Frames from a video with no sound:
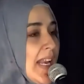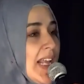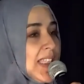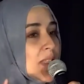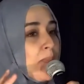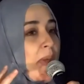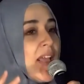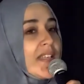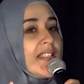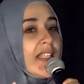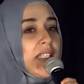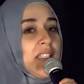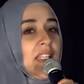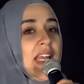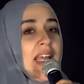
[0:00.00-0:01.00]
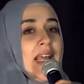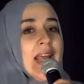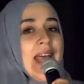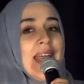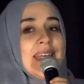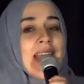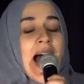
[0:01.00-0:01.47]
It's basically
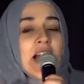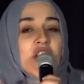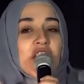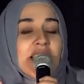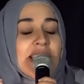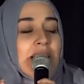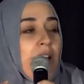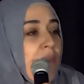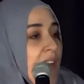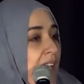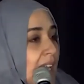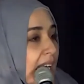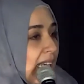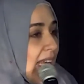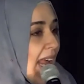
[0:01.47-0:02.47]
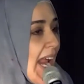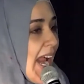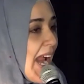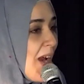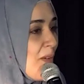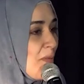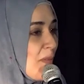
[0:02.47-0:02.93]
not just living in a
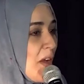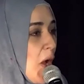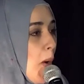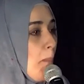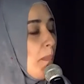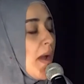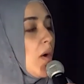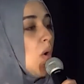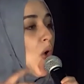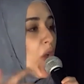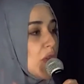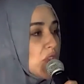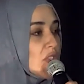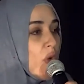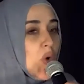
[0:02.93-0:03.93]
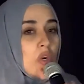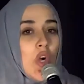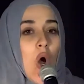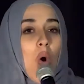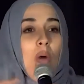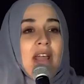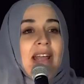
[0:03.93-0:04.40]
cave, but also
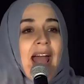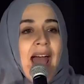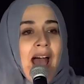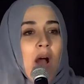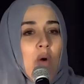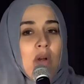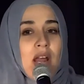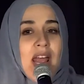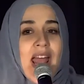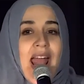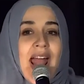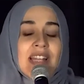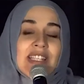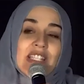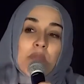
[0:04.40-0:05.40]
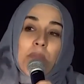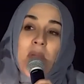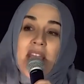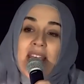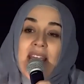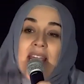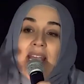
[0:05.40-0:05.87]
going out and
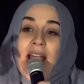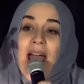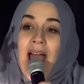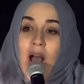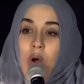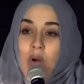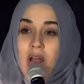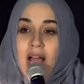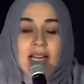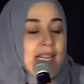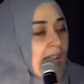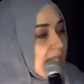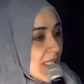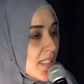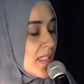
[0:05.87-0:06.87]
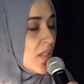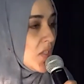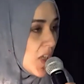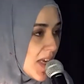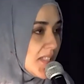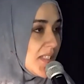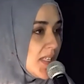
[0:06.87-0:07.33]
speaking out against
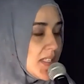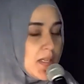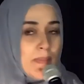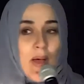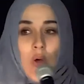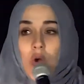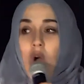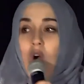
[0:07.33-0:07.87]
injustice, about